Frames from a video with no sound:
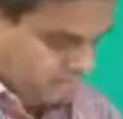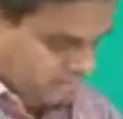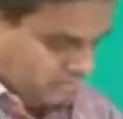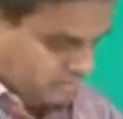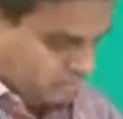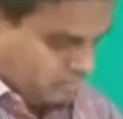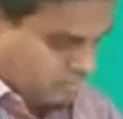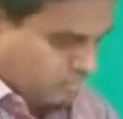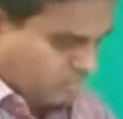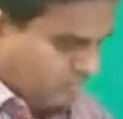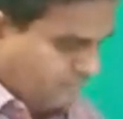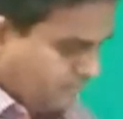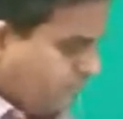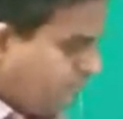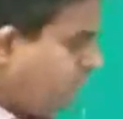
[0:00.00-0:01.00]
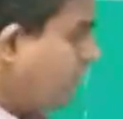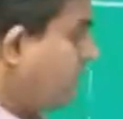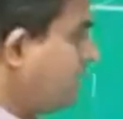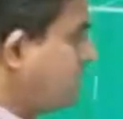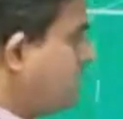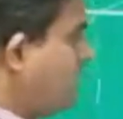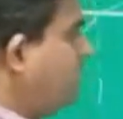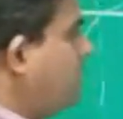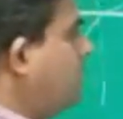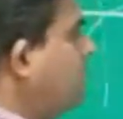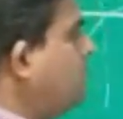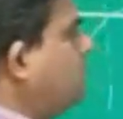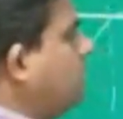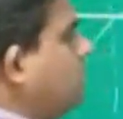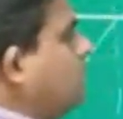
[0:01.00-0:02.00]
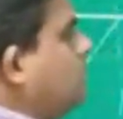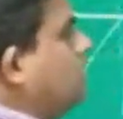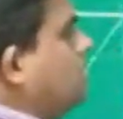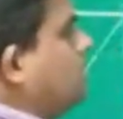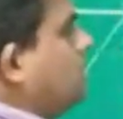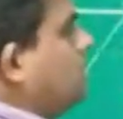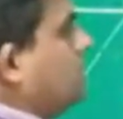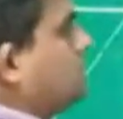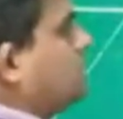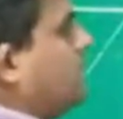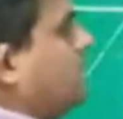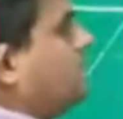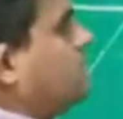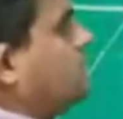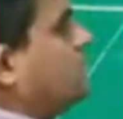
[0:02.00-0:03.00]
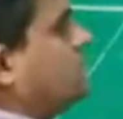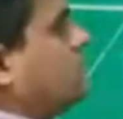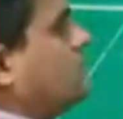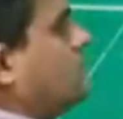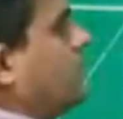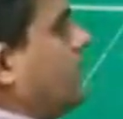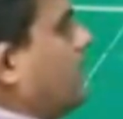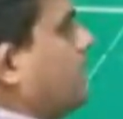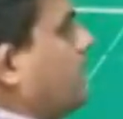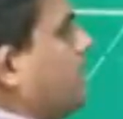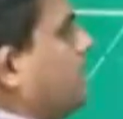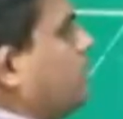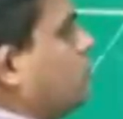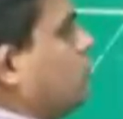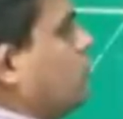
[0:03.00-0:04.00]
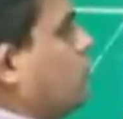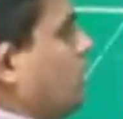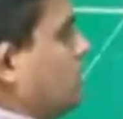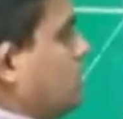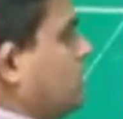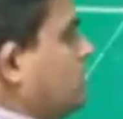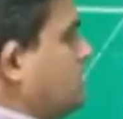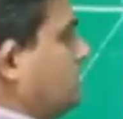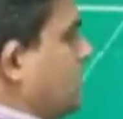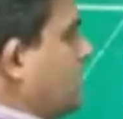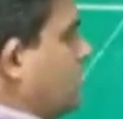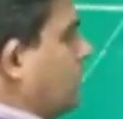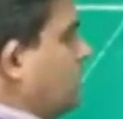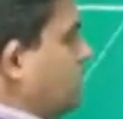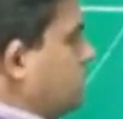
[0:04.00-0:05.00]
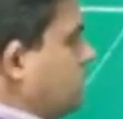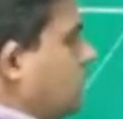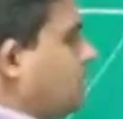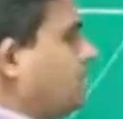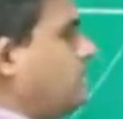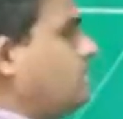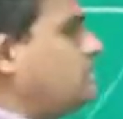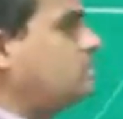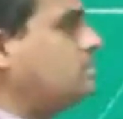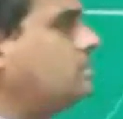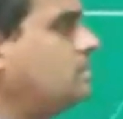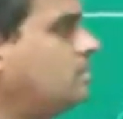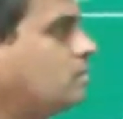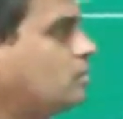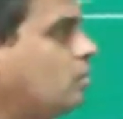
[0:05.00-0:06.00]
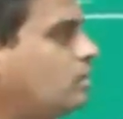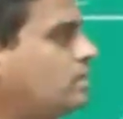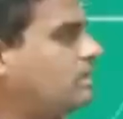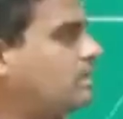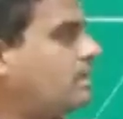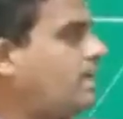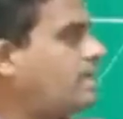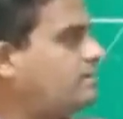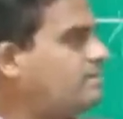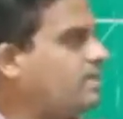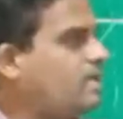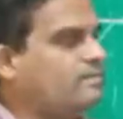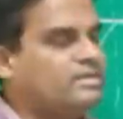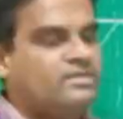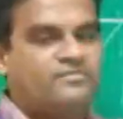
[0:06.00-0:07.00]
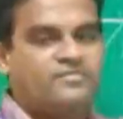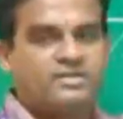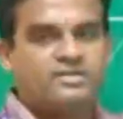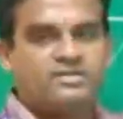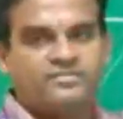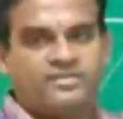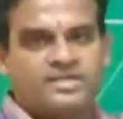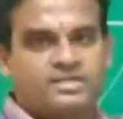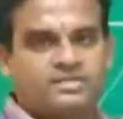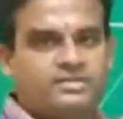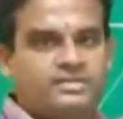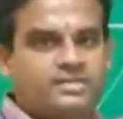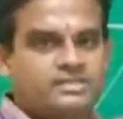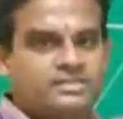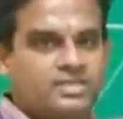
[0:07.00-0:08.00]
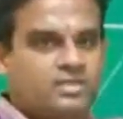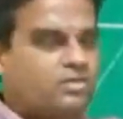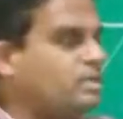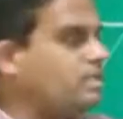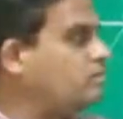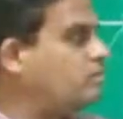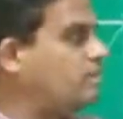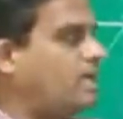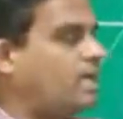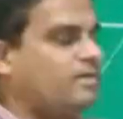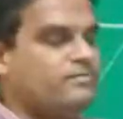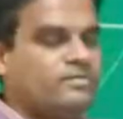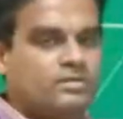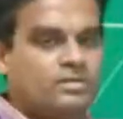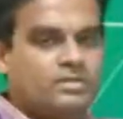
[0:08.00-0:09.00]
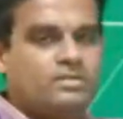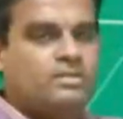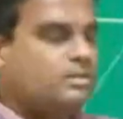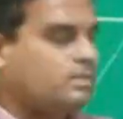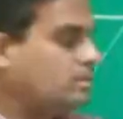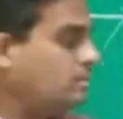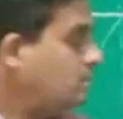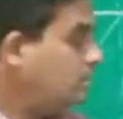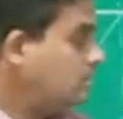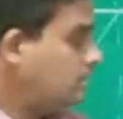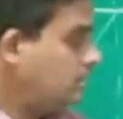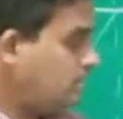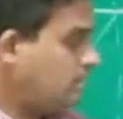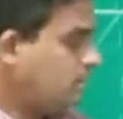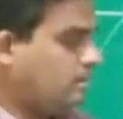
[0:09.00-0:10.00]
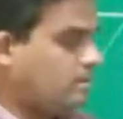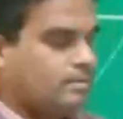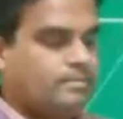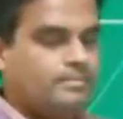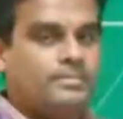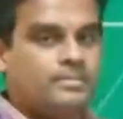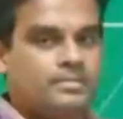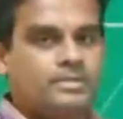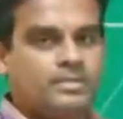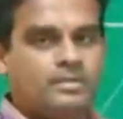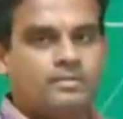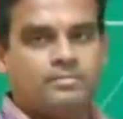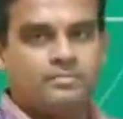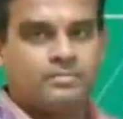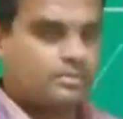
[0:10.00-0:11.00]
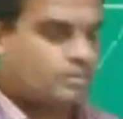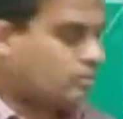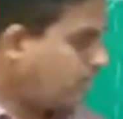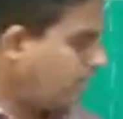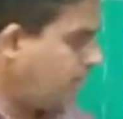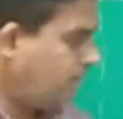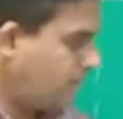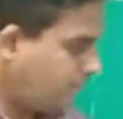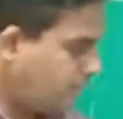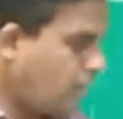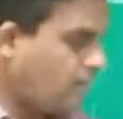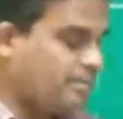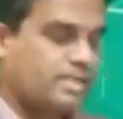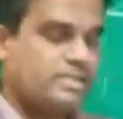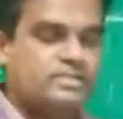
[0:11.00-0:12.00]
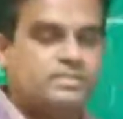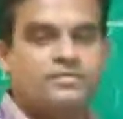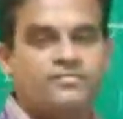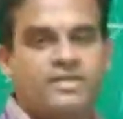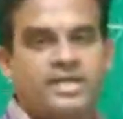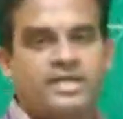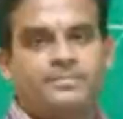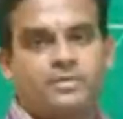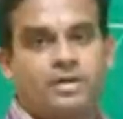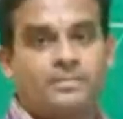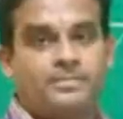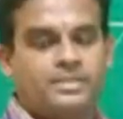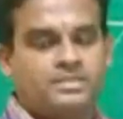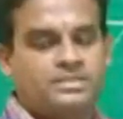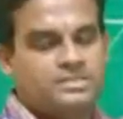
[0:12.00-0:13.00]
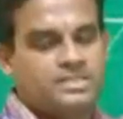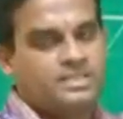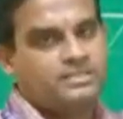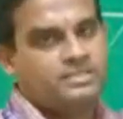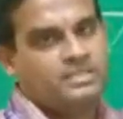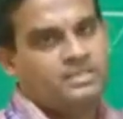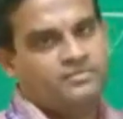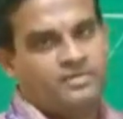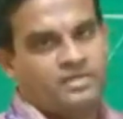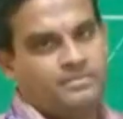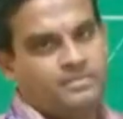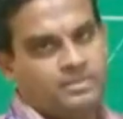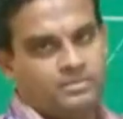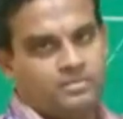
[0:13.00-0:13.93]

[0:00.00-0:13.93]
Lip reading: So, for example, say this is your N2 or this is N1. That means core and clad will have a different refractive index. Then only you will have your uh, propagation of light proper inside the fiber.